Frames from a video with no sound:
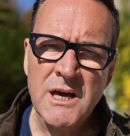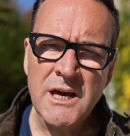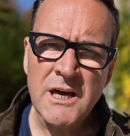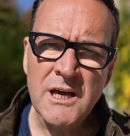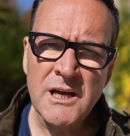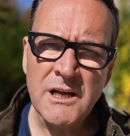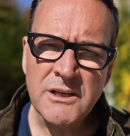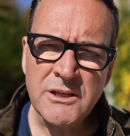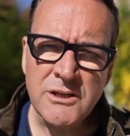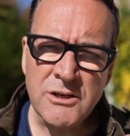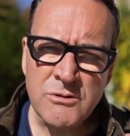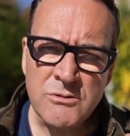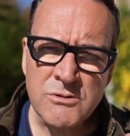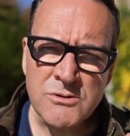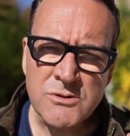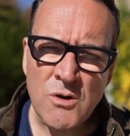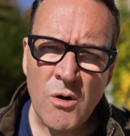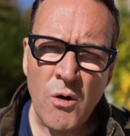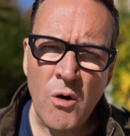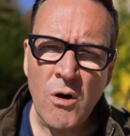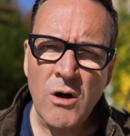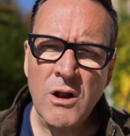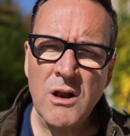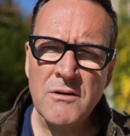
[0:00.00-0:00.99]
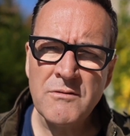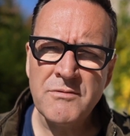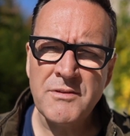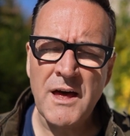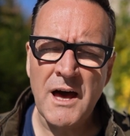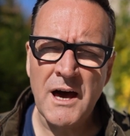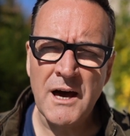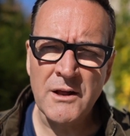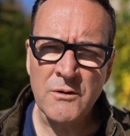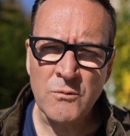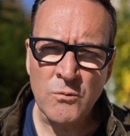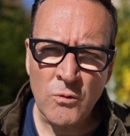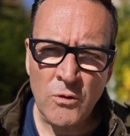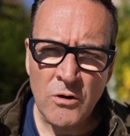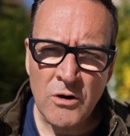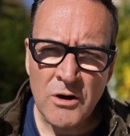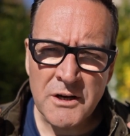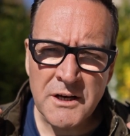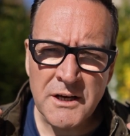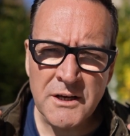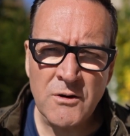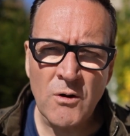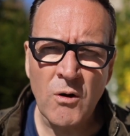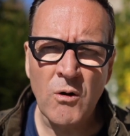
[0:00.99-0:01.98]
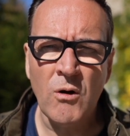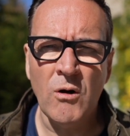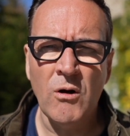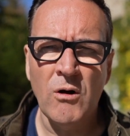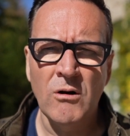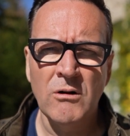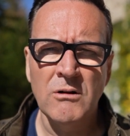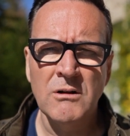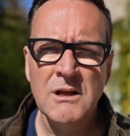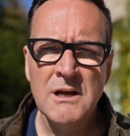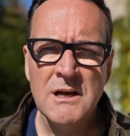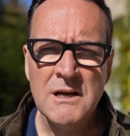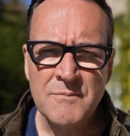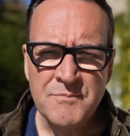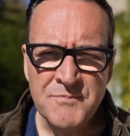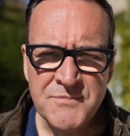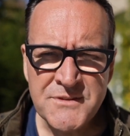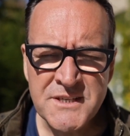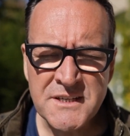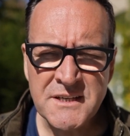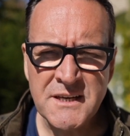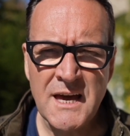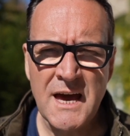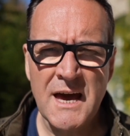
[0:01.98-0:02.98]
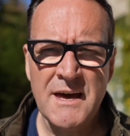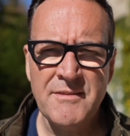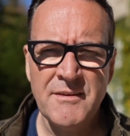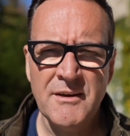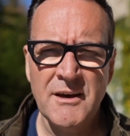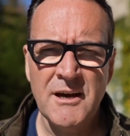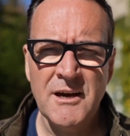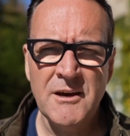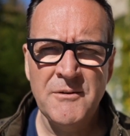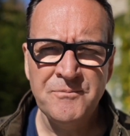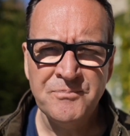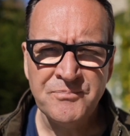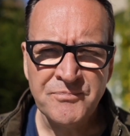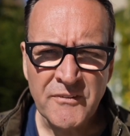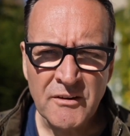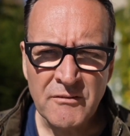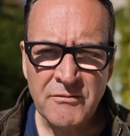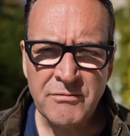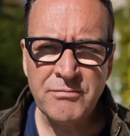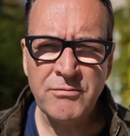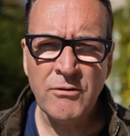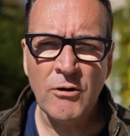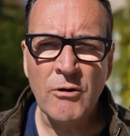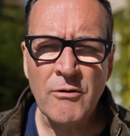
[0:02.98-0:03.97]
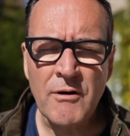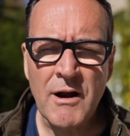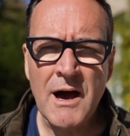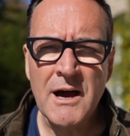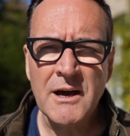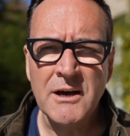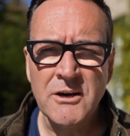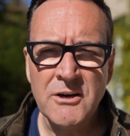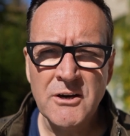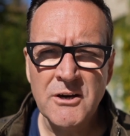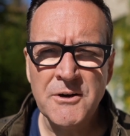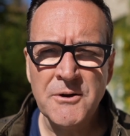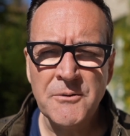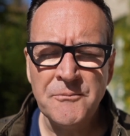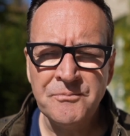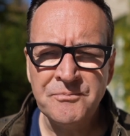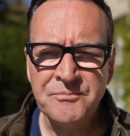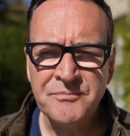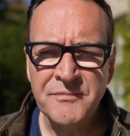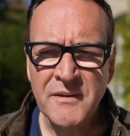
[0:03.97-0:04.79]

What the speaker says: He'll use all of that and work it all together for our good.